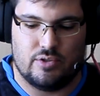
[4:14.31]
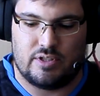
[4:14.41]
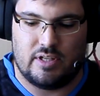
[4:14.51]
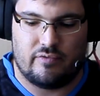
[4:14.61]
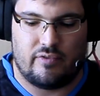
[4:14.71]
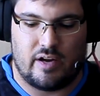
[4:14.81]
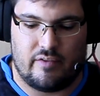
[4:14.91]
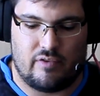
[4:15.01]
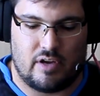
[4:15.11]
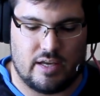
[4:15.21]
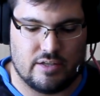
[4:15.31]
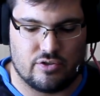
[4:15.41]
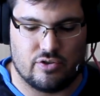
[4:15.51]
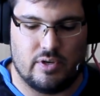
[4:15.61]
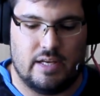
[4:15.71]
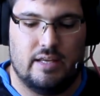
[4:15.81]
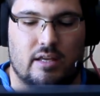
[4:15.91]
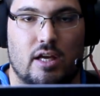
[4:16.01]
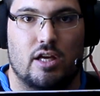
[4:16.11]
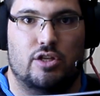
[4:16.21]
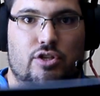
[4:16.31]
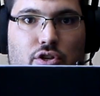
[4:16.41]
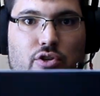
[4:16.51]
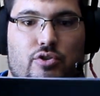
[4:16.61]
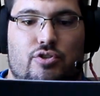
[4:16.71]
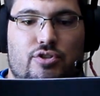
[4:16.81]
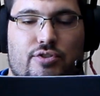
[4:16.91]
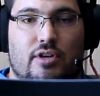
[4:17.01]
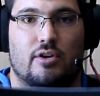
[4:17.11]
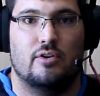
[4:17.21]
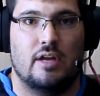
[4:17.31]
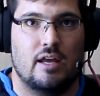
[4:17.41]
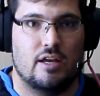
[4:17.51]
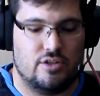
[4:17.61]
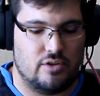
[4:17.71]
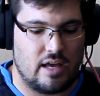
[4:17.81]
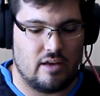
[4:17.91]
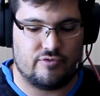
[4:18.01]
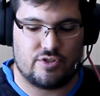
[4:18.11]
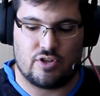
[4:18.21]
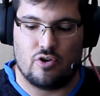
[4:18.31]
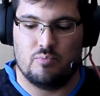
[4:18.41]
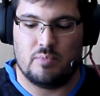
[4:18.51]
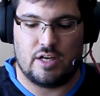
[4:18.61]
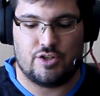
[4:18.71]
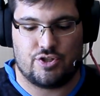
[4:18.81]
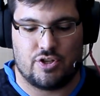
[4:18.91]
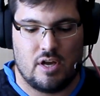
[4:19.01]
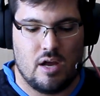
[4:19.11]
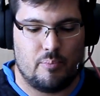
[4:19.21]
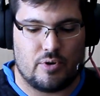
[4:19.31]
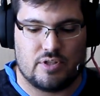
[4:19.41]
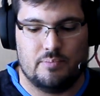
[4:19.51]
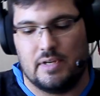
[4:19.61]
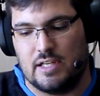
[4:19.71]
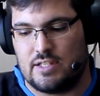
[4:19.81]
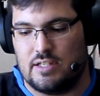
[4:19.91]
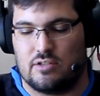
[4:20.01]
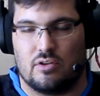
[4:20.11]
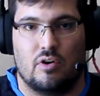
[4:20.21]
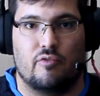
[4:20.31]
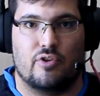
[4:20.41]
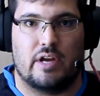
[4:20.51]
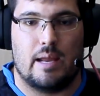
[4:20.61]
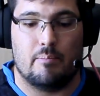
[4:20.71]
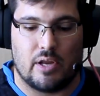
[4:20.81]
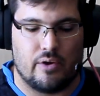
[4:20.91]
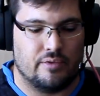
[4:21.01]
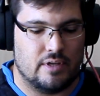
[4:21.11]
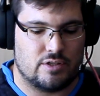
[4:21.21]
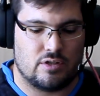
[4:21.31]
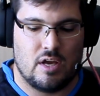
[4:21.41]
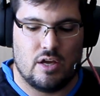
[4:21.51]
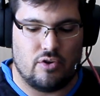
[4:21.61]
You'll see the Firefly, it's really huge, so you have so much possibilities of your gameplay on this.